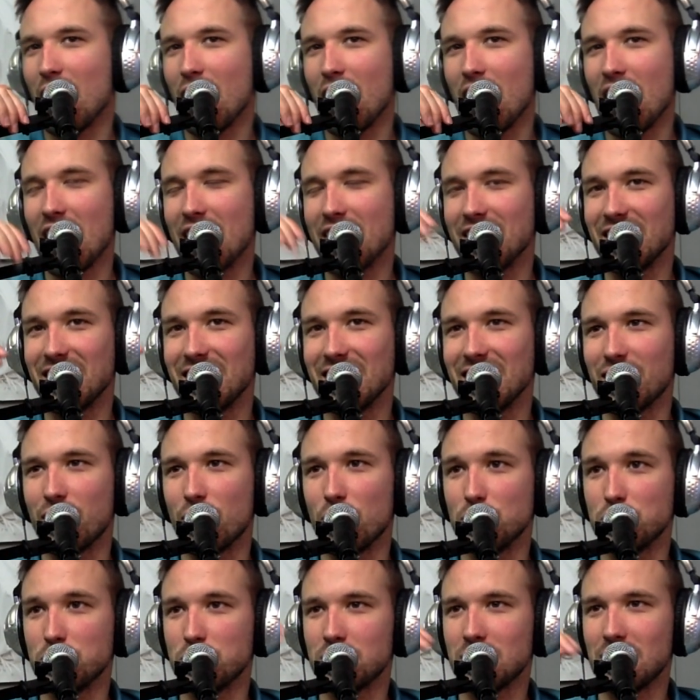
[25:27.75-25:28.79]
I think it
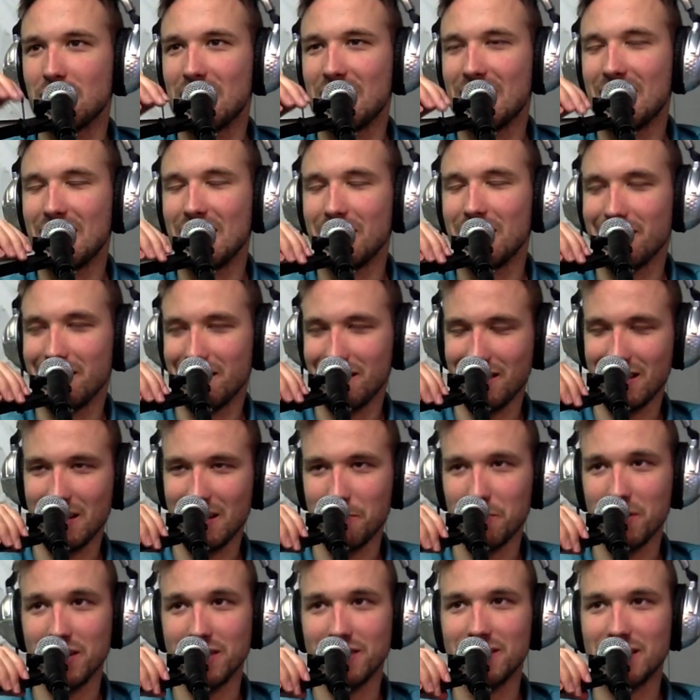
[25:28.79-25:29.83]
goes, I'm
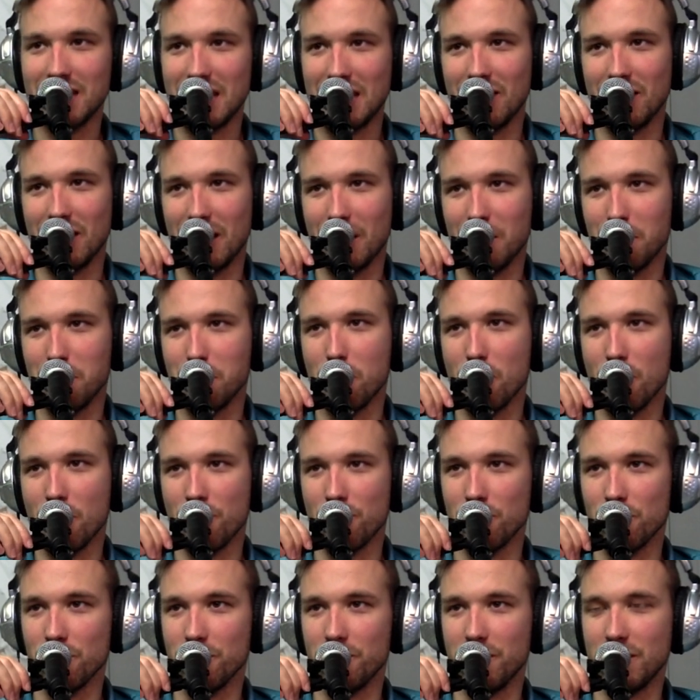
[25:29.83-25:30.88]
going to steal like a
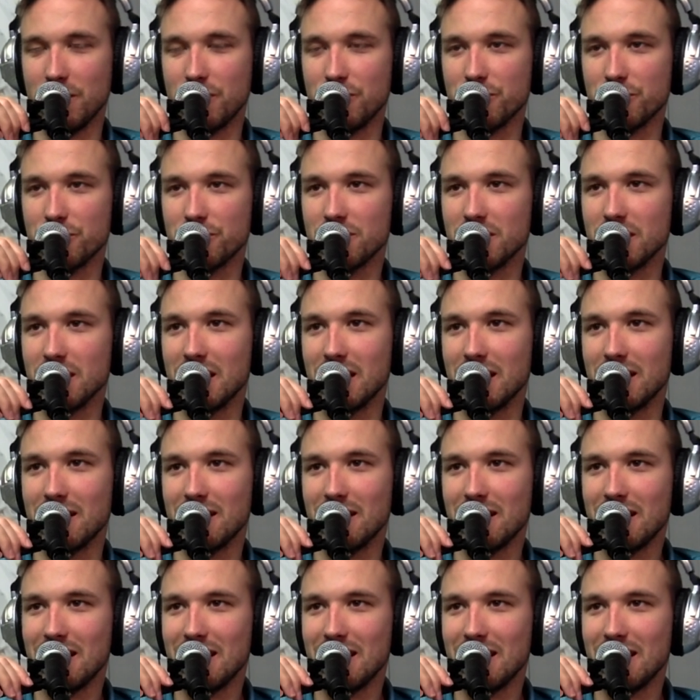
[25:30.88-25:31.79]
Marvel Avengers thing